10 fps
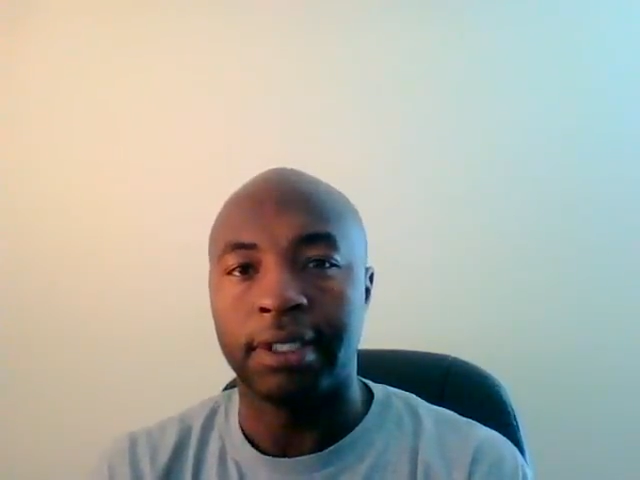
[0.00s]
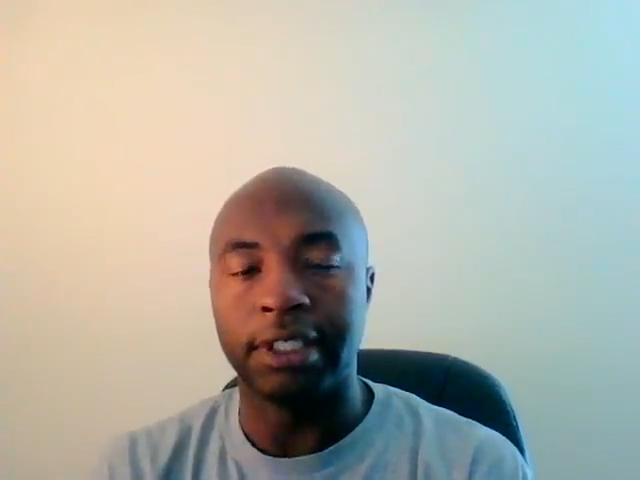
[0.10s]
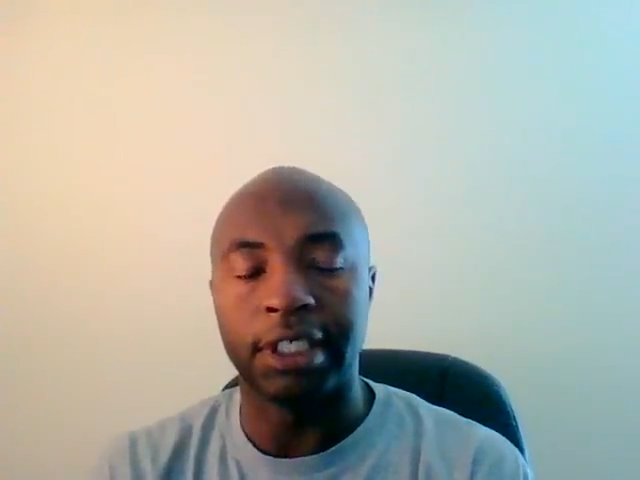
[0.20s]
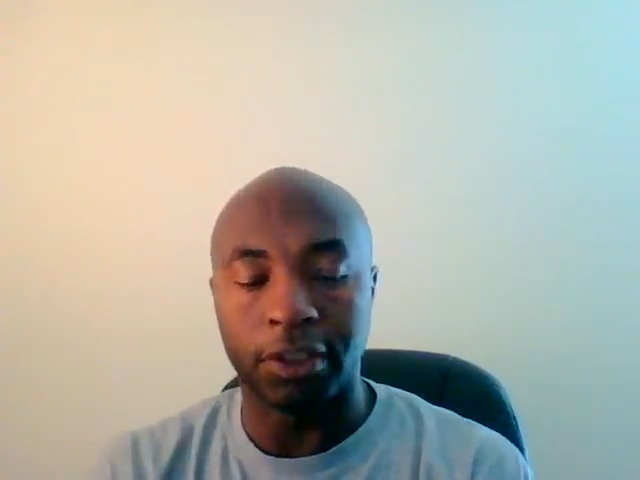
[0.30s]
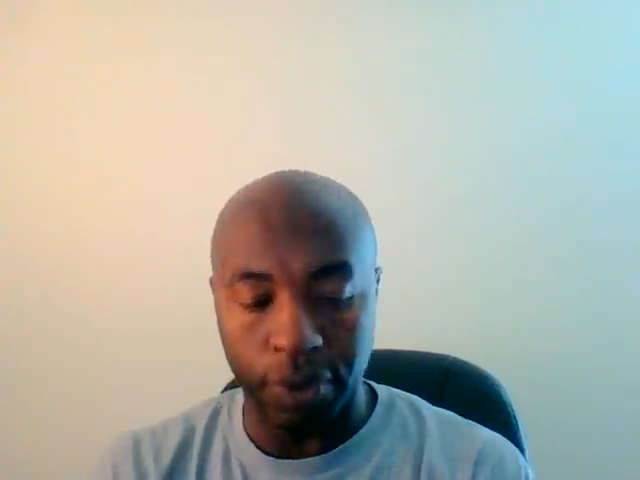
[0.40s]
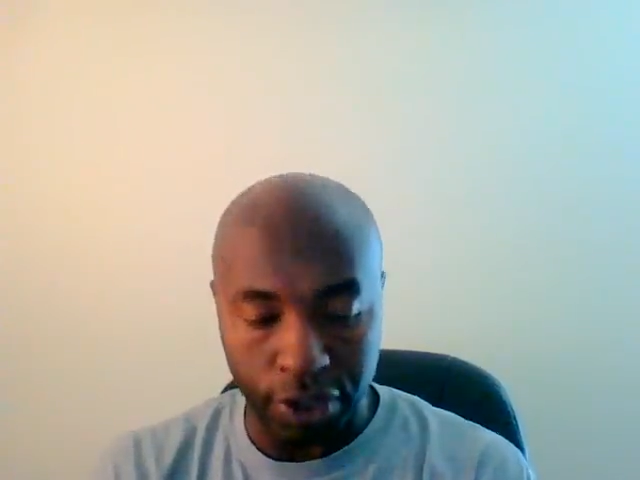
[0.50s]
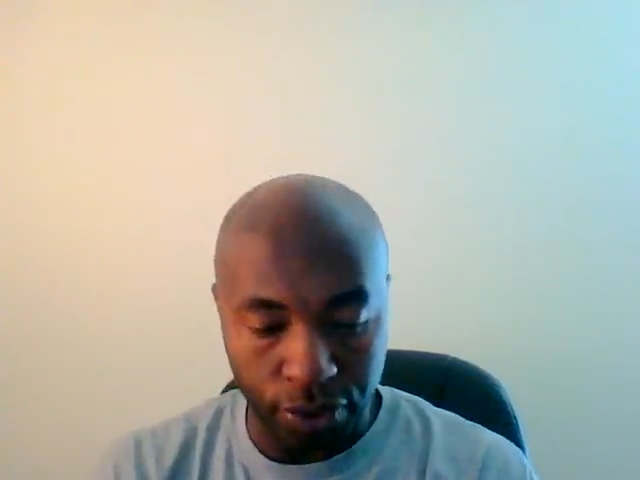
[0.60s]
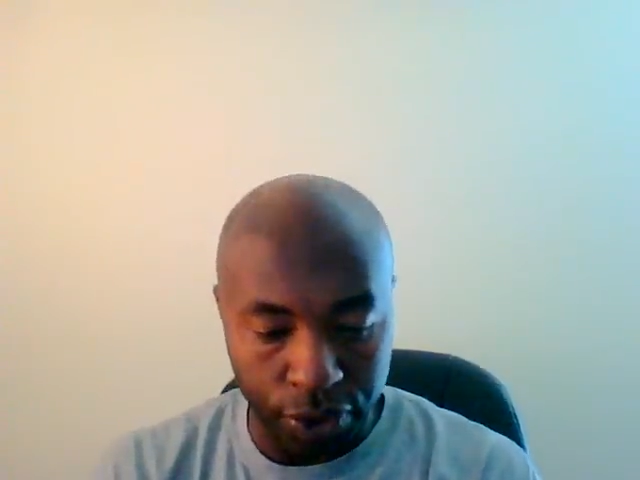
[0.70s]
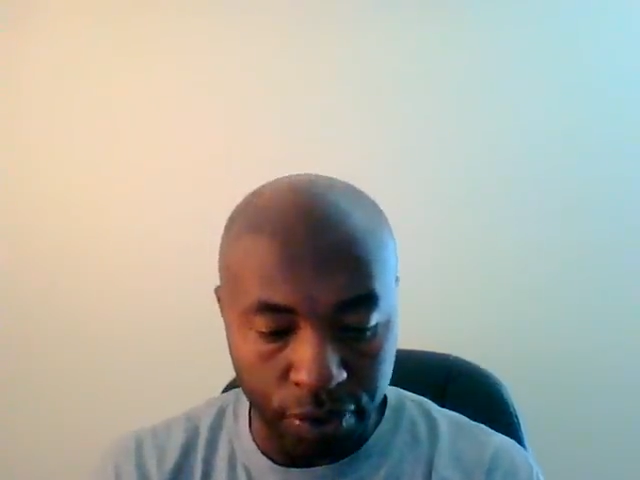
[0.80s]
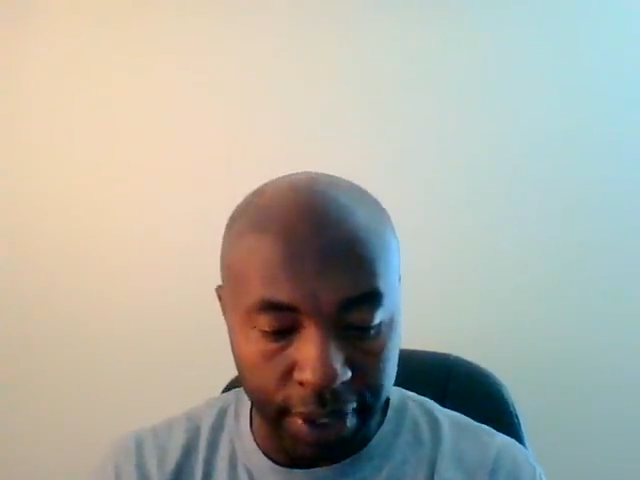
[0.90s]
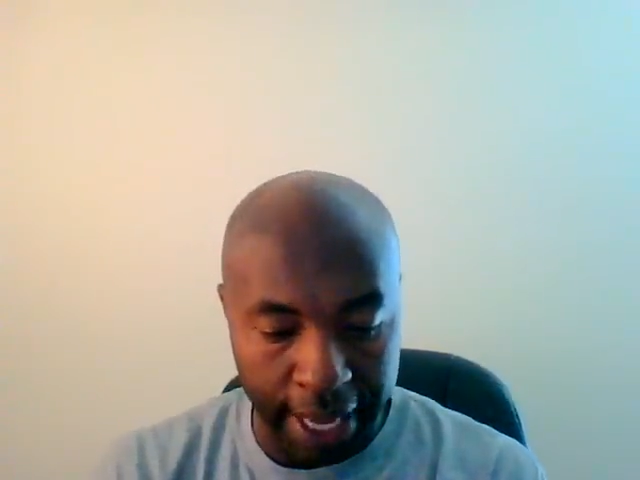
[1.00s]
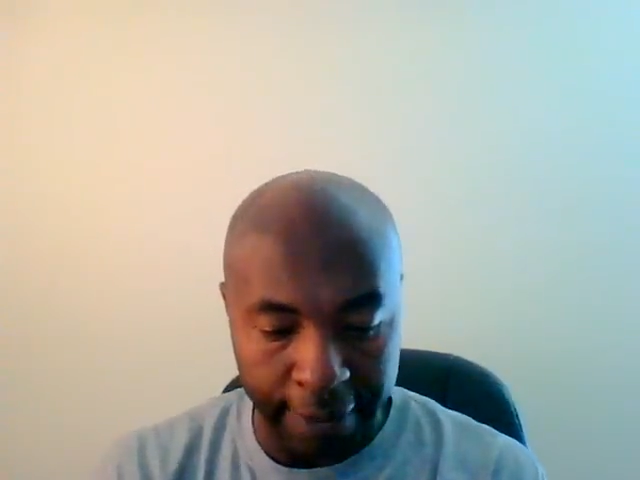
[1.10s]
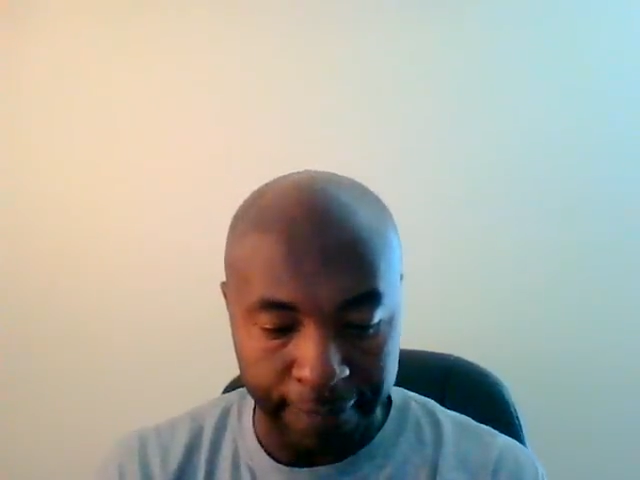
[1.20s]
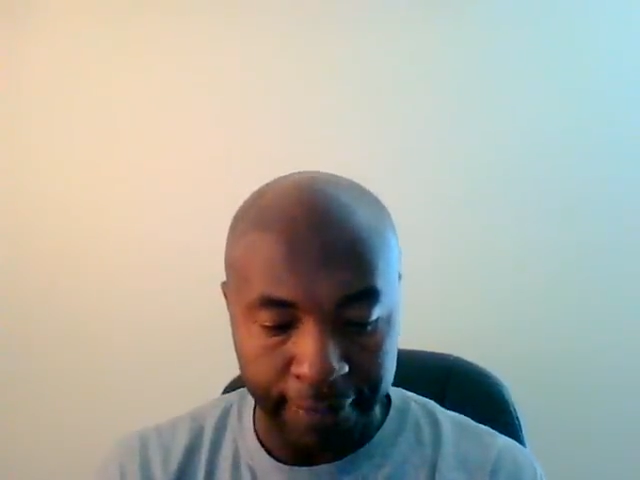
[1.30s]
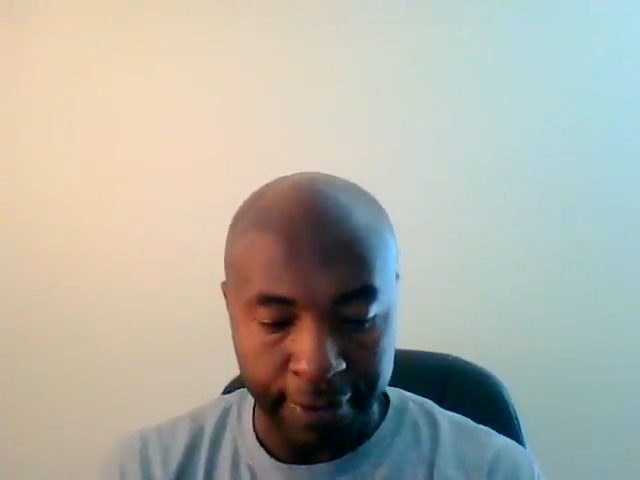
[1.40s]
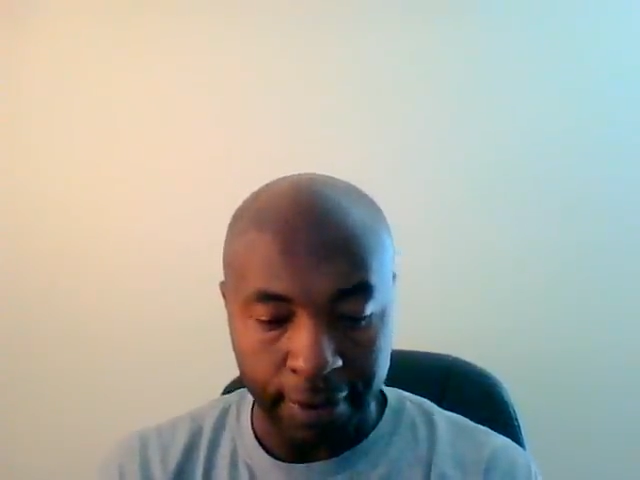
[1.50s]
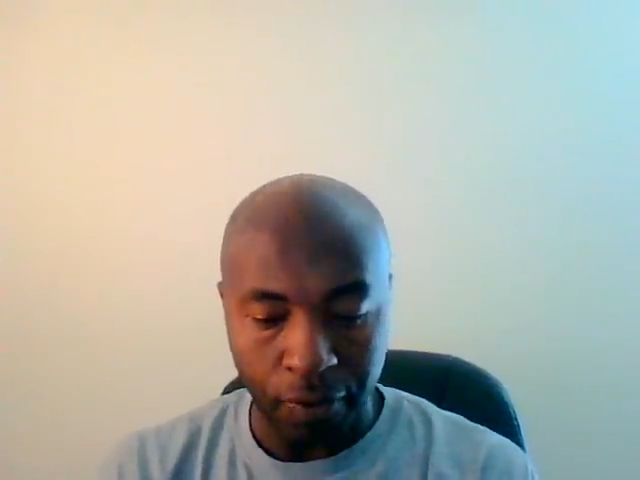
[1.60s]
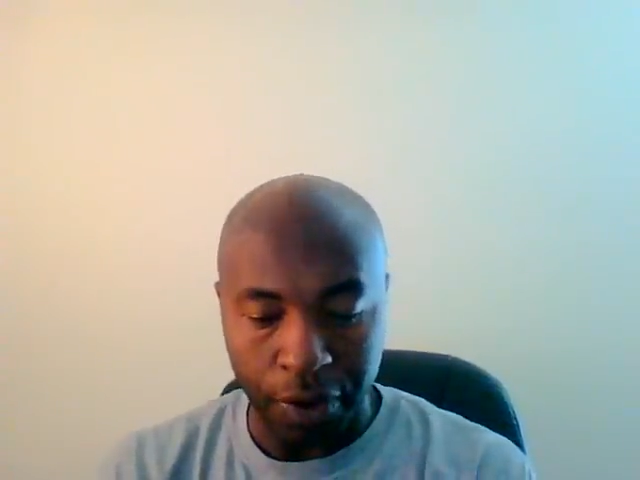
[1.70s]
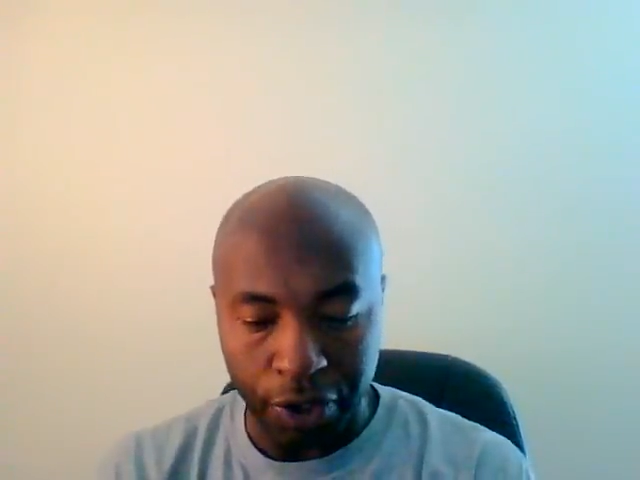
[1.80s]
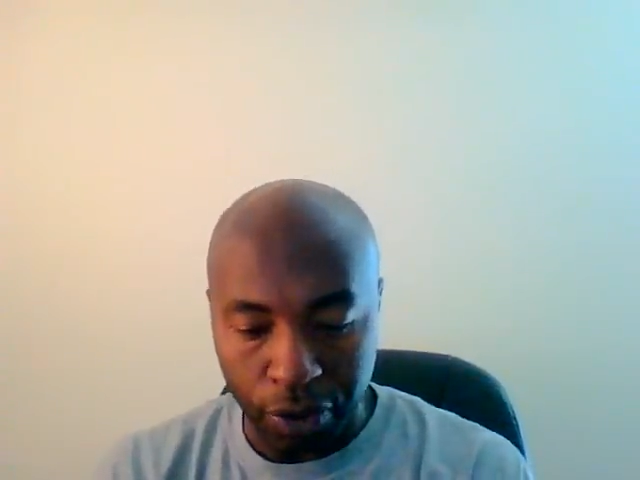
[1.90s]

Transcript: He says when you do that, when